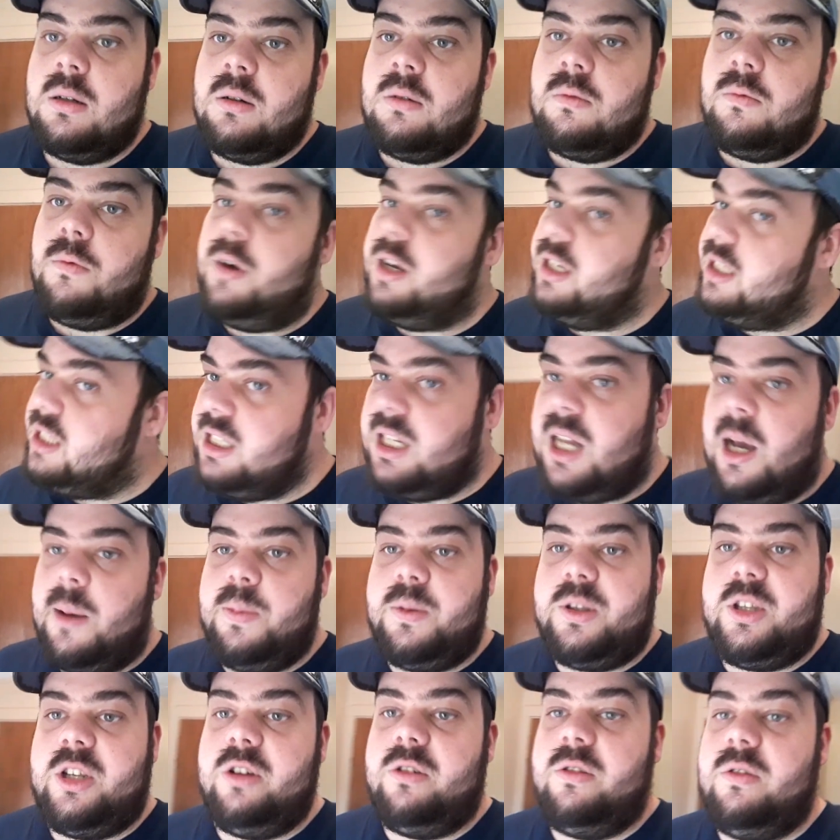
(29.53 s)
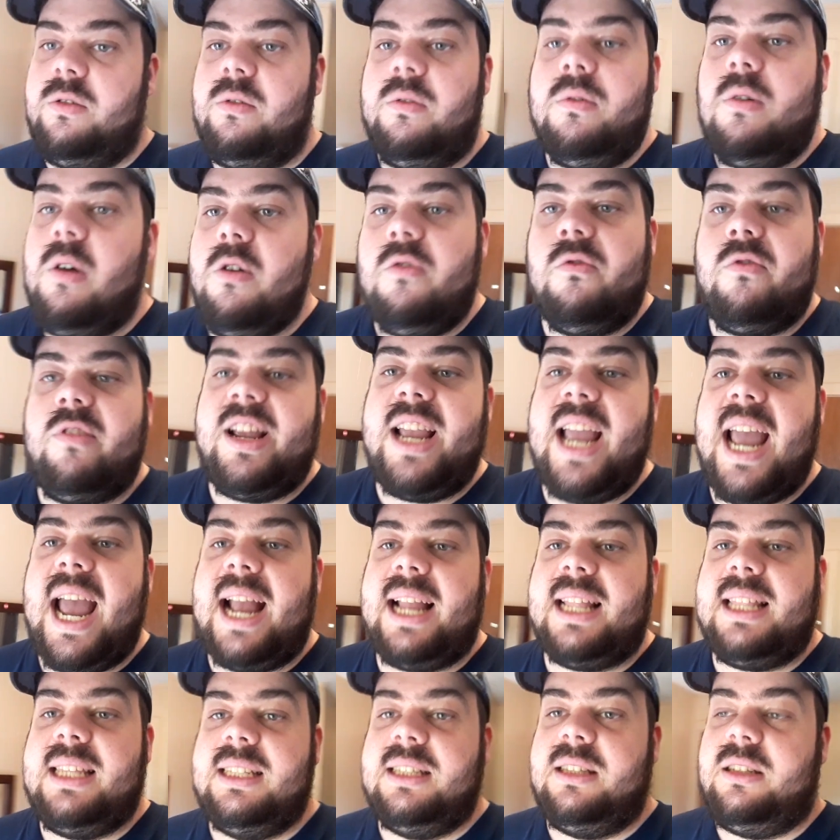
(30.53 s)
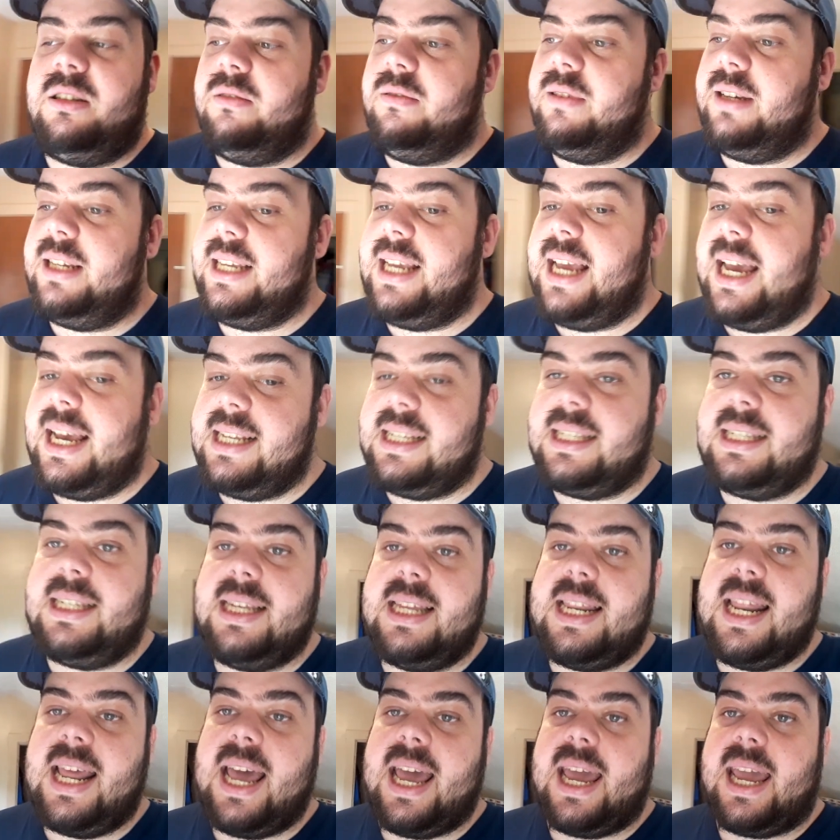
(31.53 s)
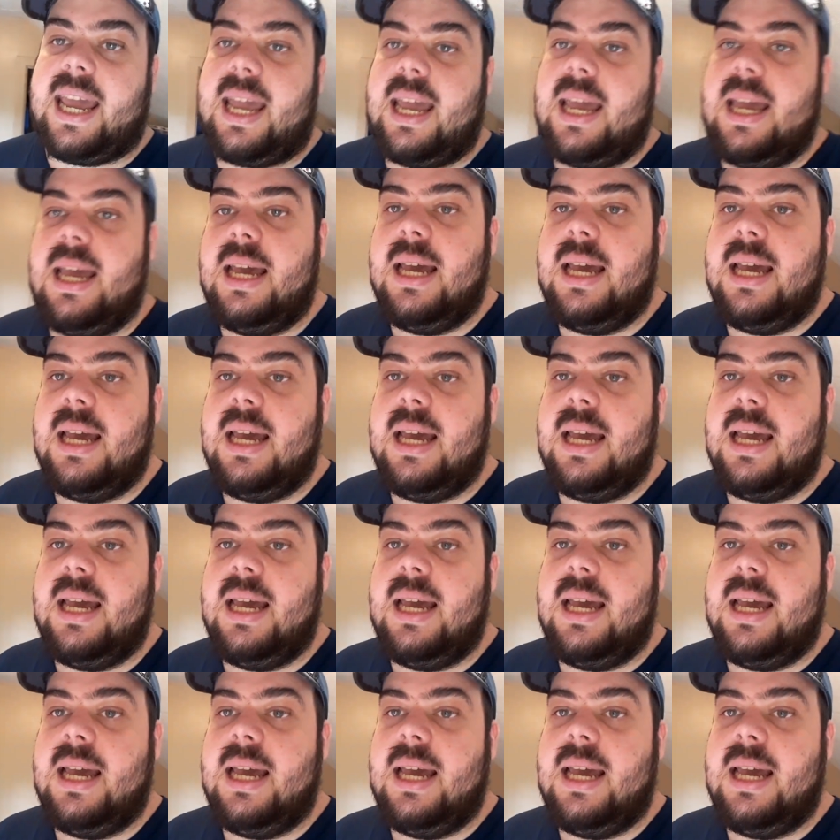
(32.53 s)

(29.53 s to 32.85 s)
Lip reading: Wasn't up to reacting to it yesterday.